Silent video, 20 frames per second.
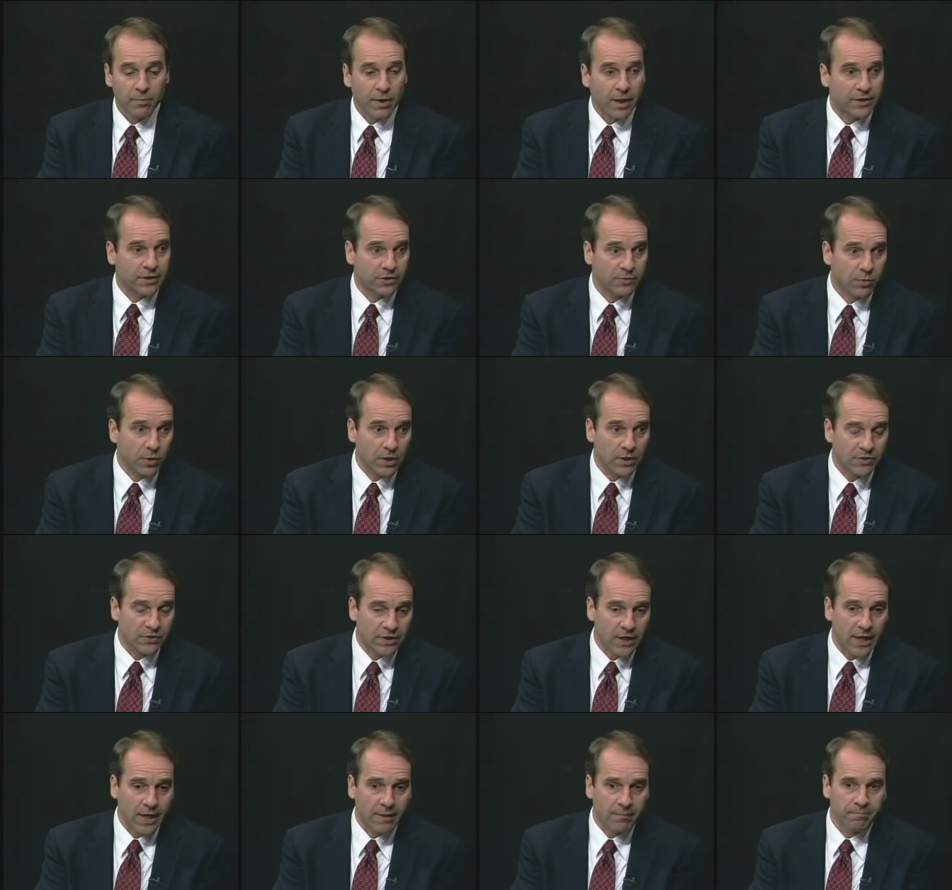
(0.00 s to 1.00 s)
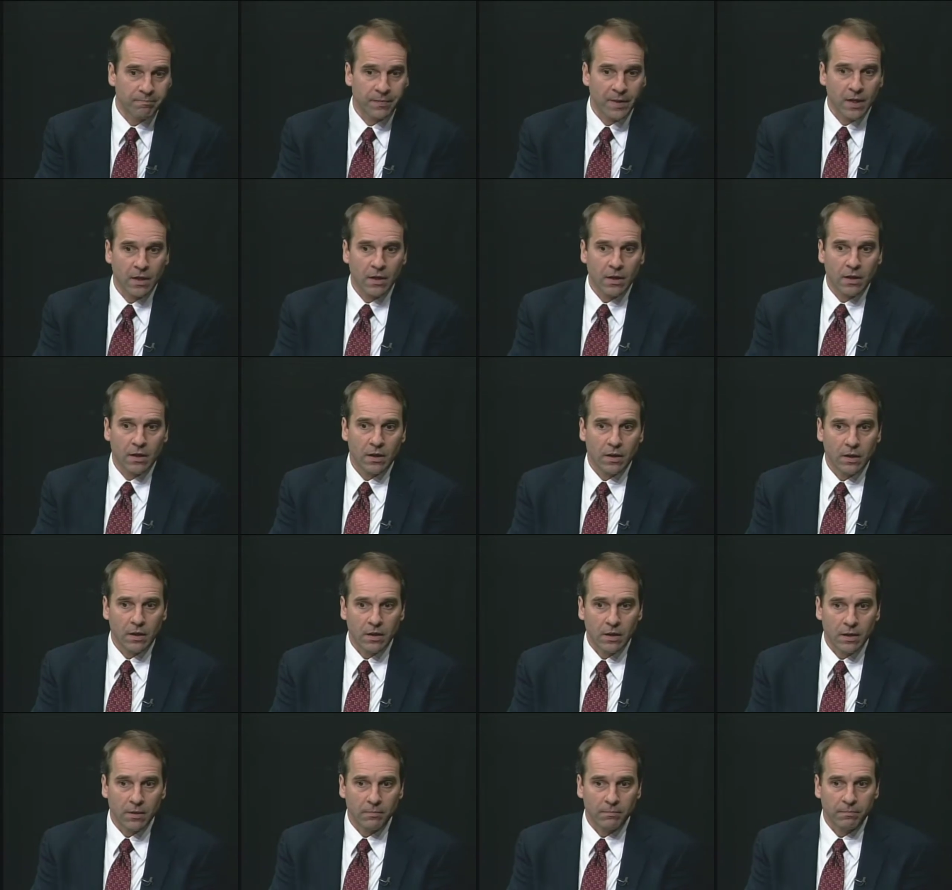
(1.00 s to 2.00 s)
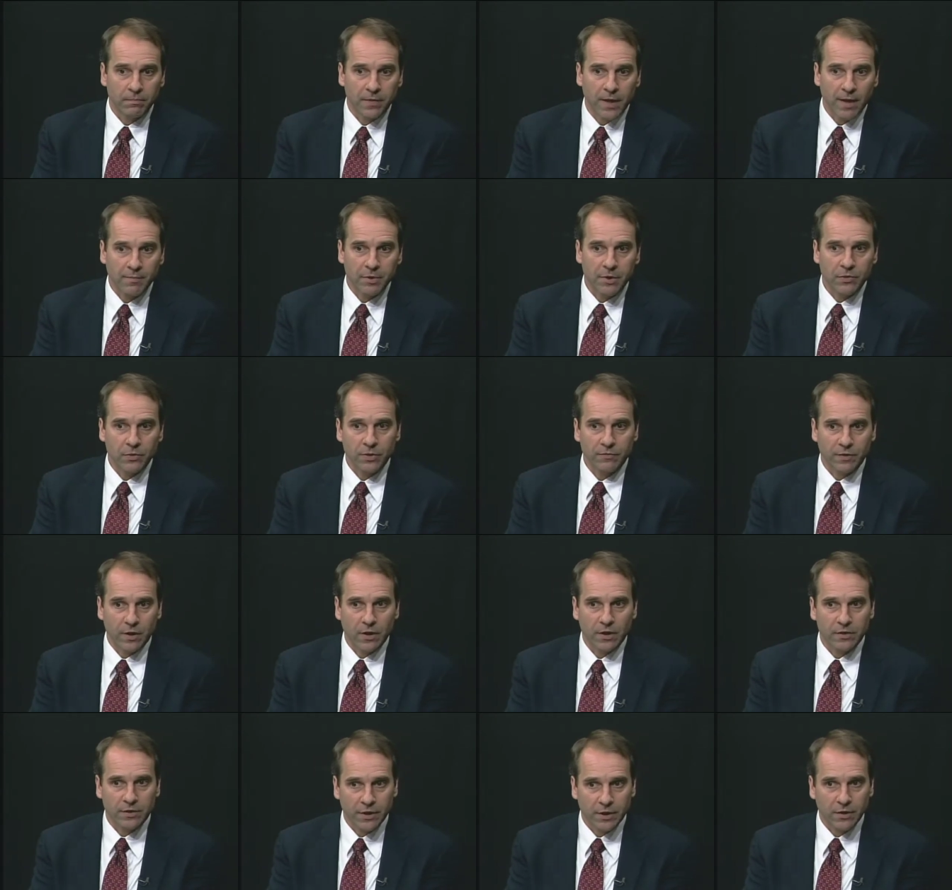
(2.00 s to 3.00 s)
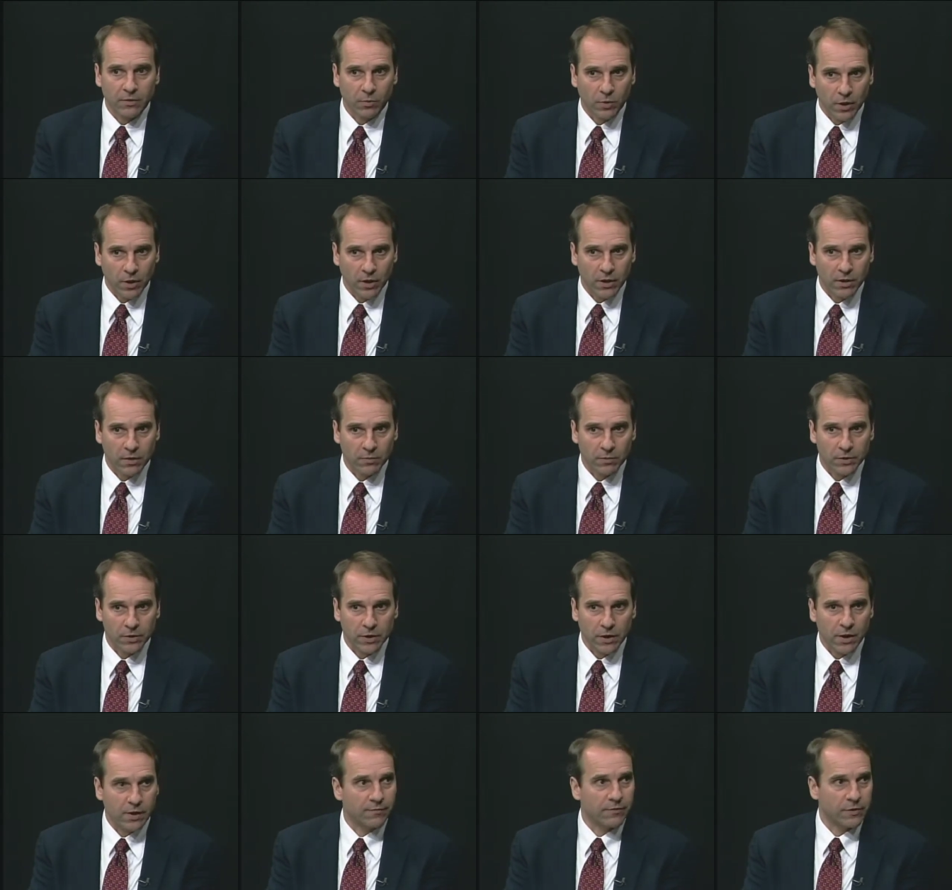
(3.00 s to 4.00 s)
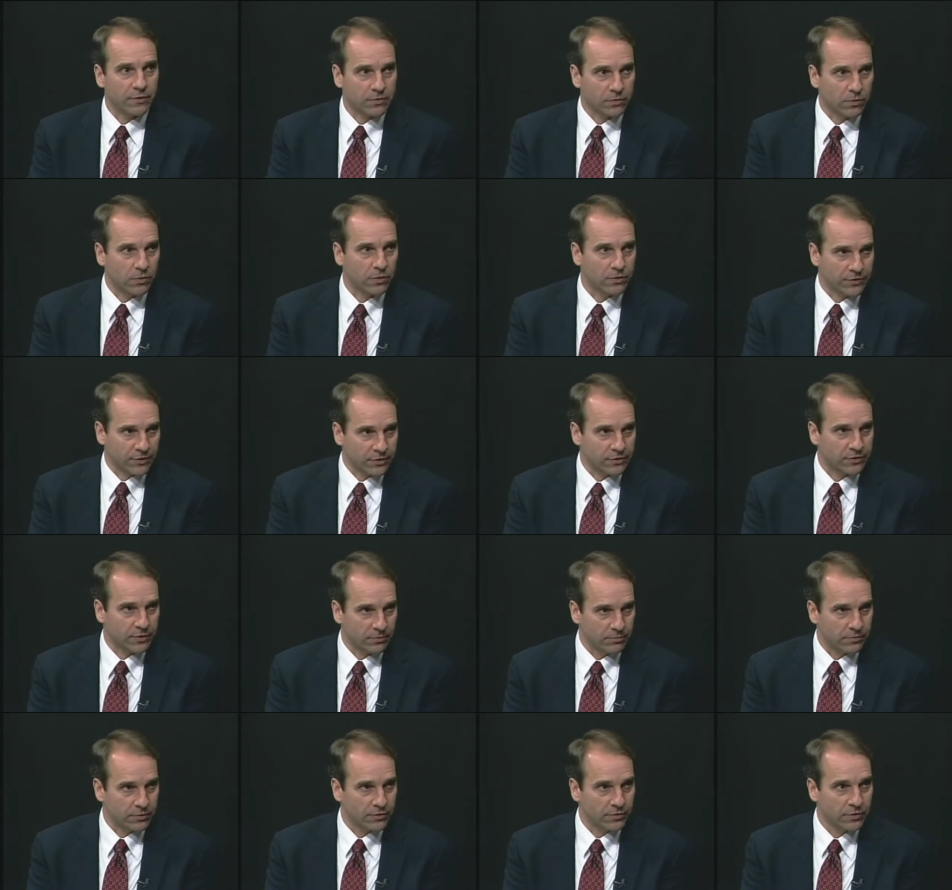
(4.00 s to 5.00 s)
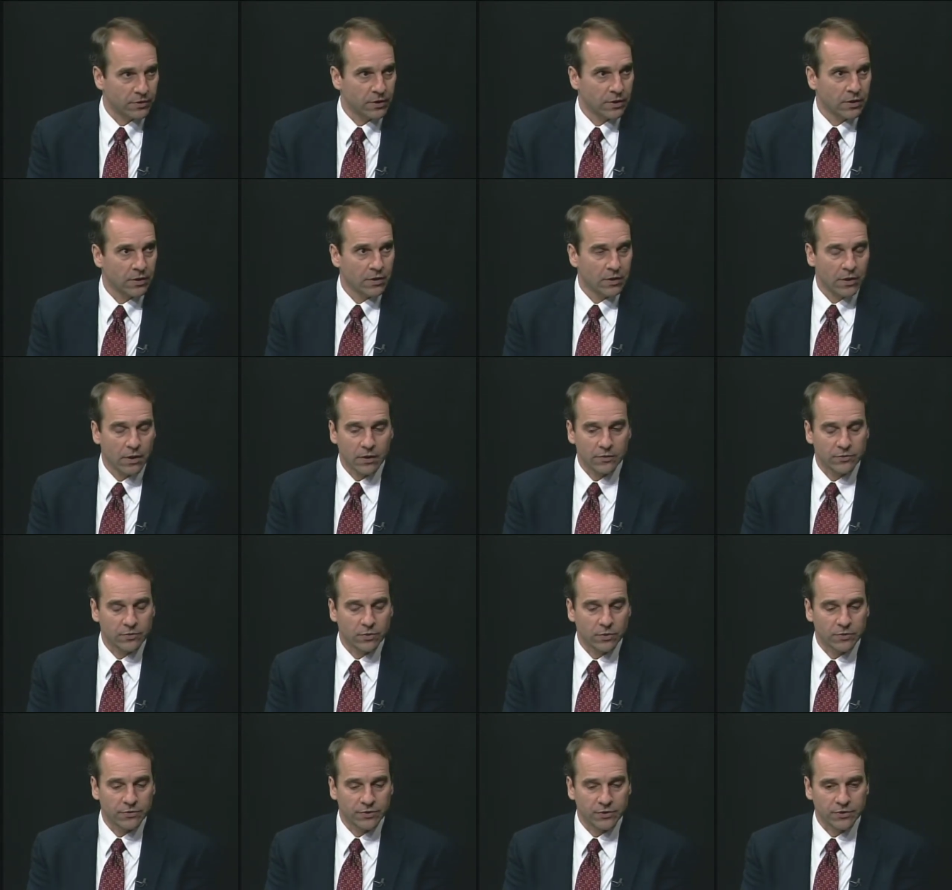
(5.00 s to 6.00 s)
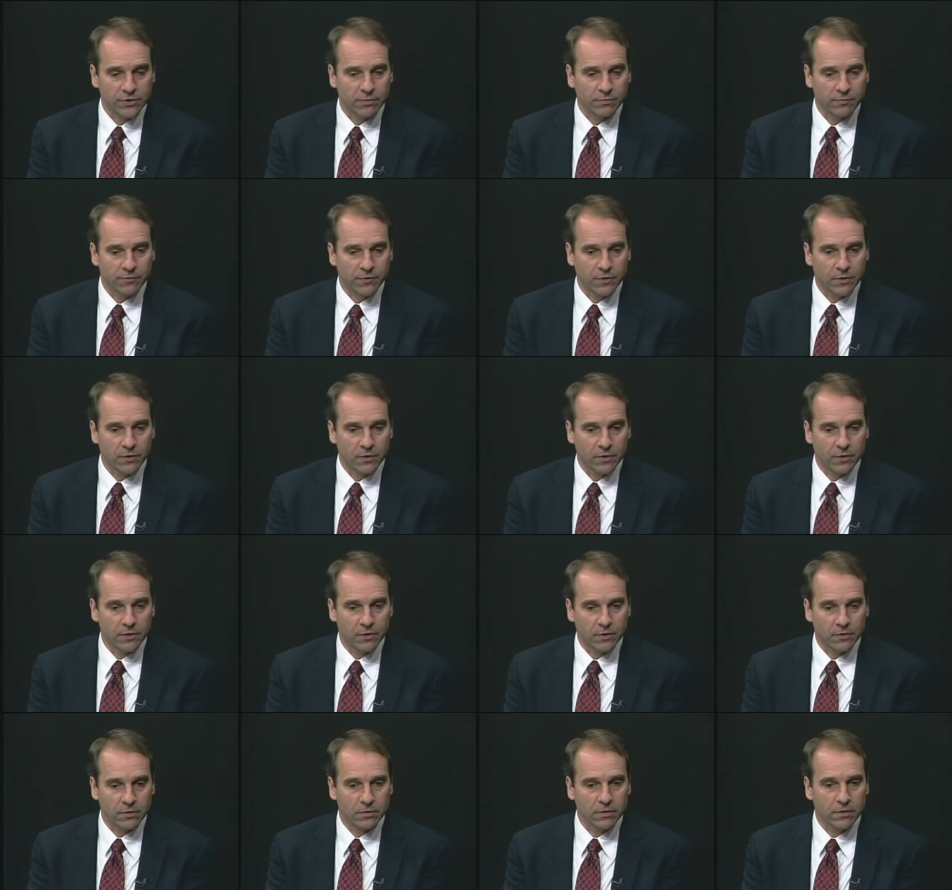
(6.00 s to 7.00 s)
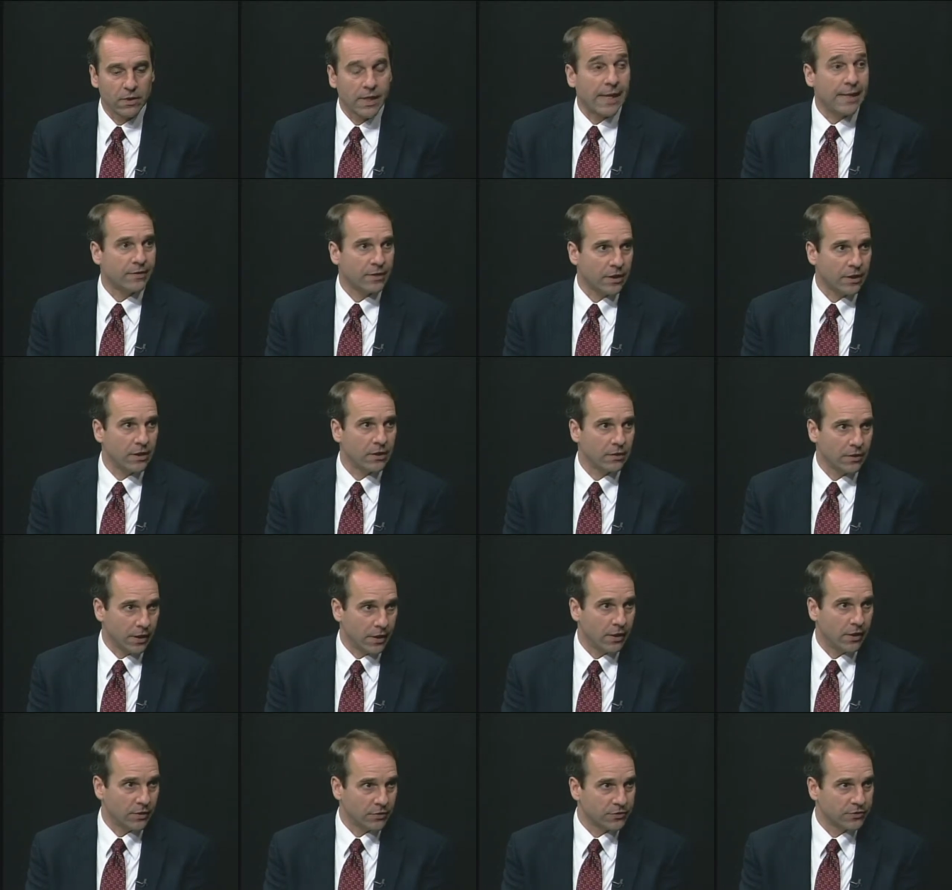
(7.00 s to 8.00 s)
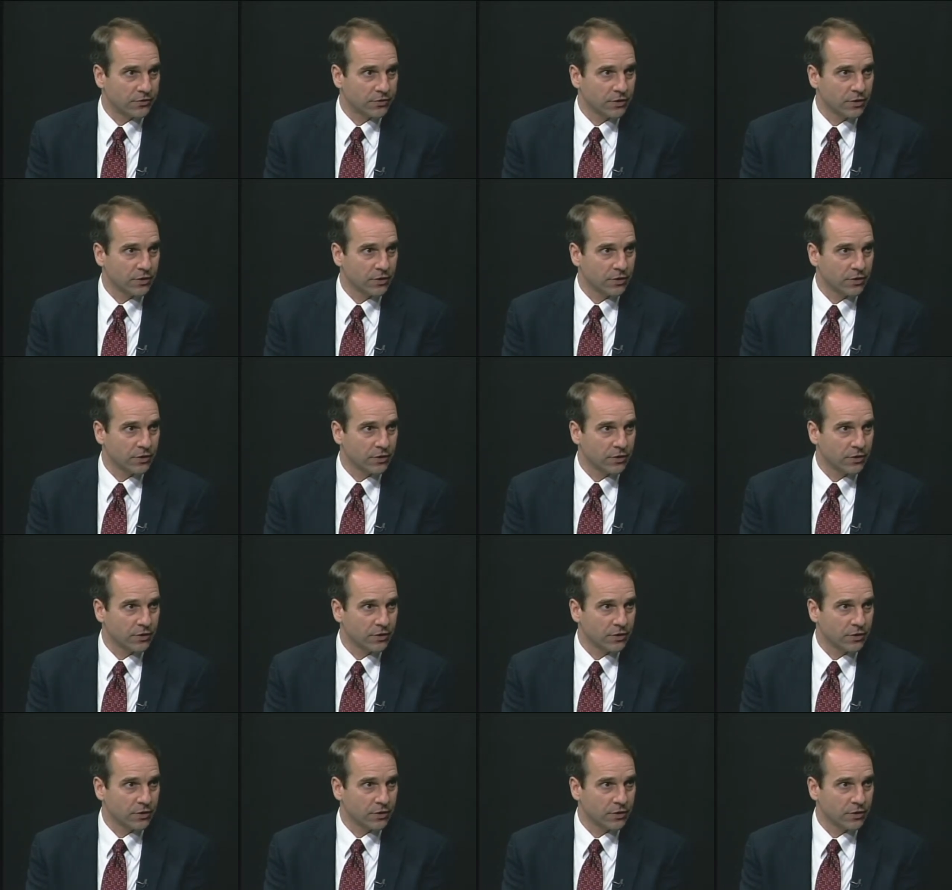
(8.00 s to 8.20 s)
I just want to say, I've been doing volunteer work with the Hartford school system for 18 years,